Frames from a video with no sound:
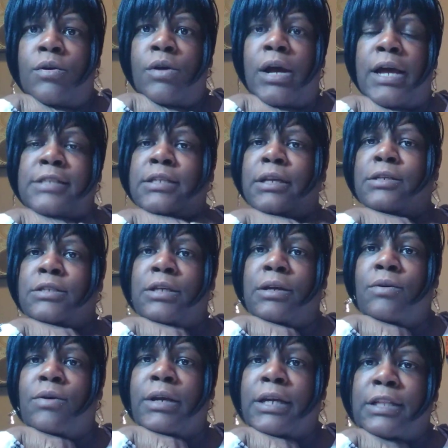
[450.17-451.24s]
I said, is he
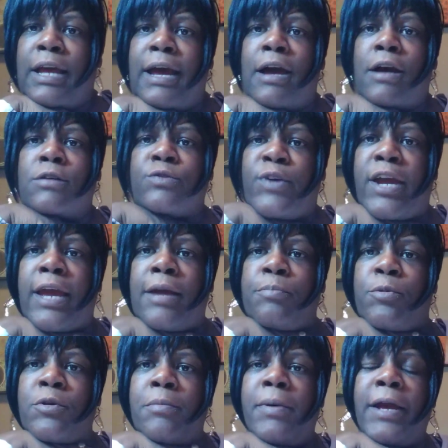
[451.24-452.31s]
gonna get that house for
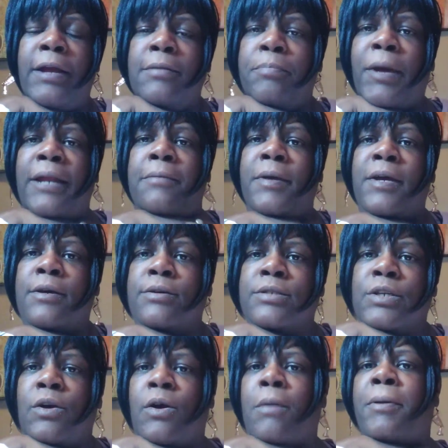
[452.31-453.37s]
April to pay the bills?
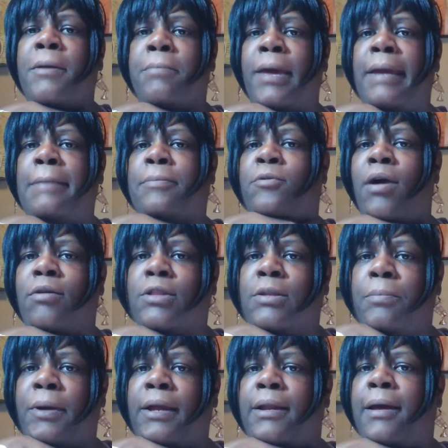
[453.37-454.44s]
He gonna pimp April out
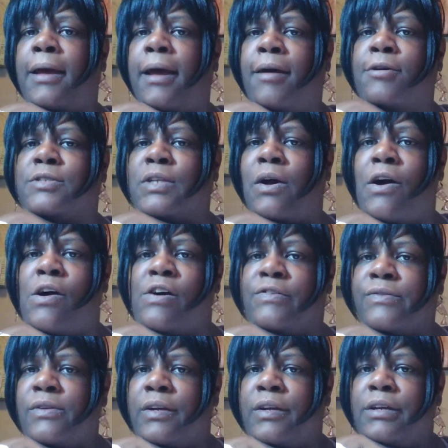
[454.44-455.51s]
to pay that house
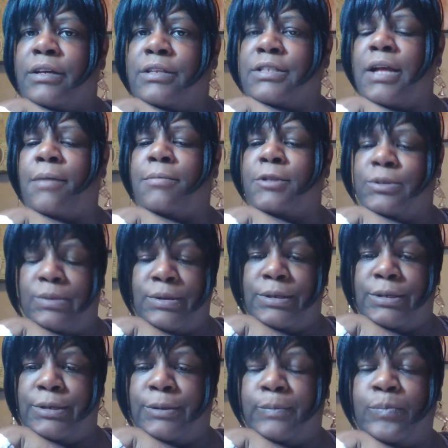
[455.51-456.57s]
off? Is that what you're
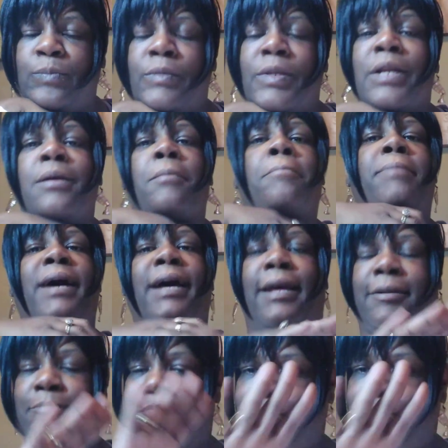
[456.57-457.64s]
gonna do?
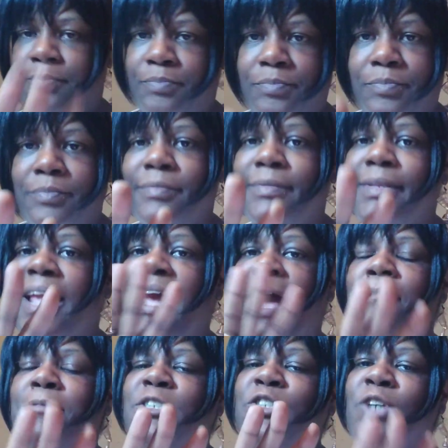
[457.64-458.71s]
But
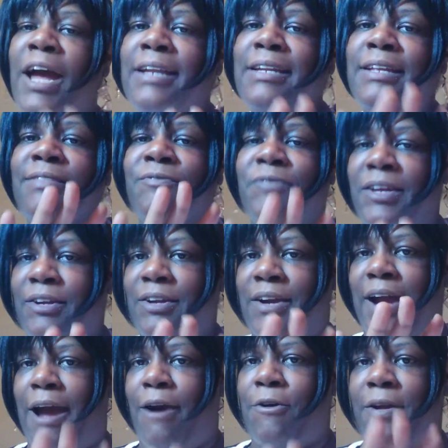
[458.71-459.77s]
I was trying to
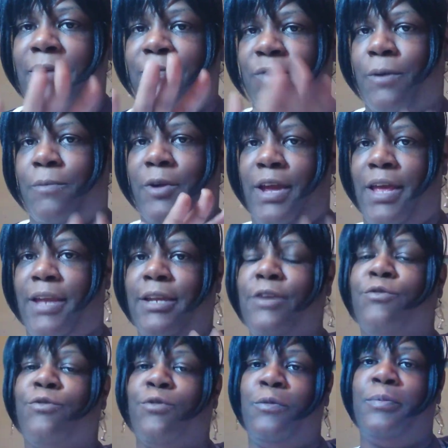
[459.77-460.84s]
figure out if there were
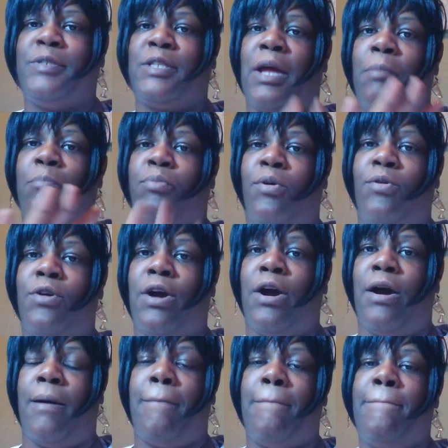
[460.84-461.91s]
any groups that broke
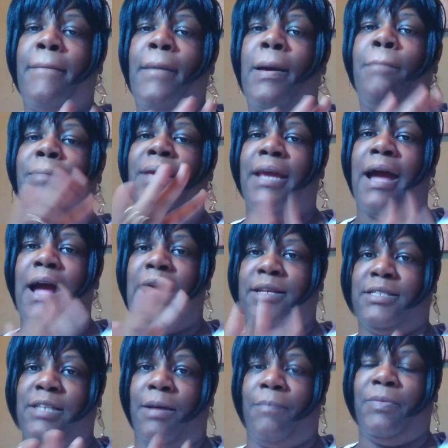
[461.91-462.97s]
up
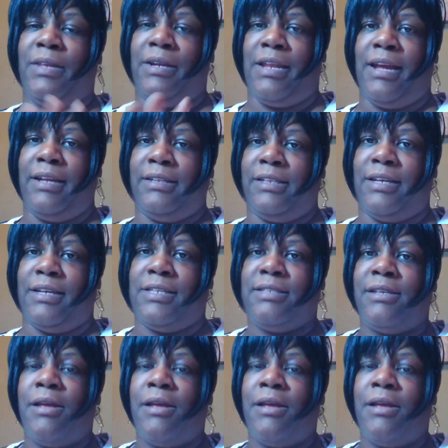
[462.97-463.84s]
behind something like this.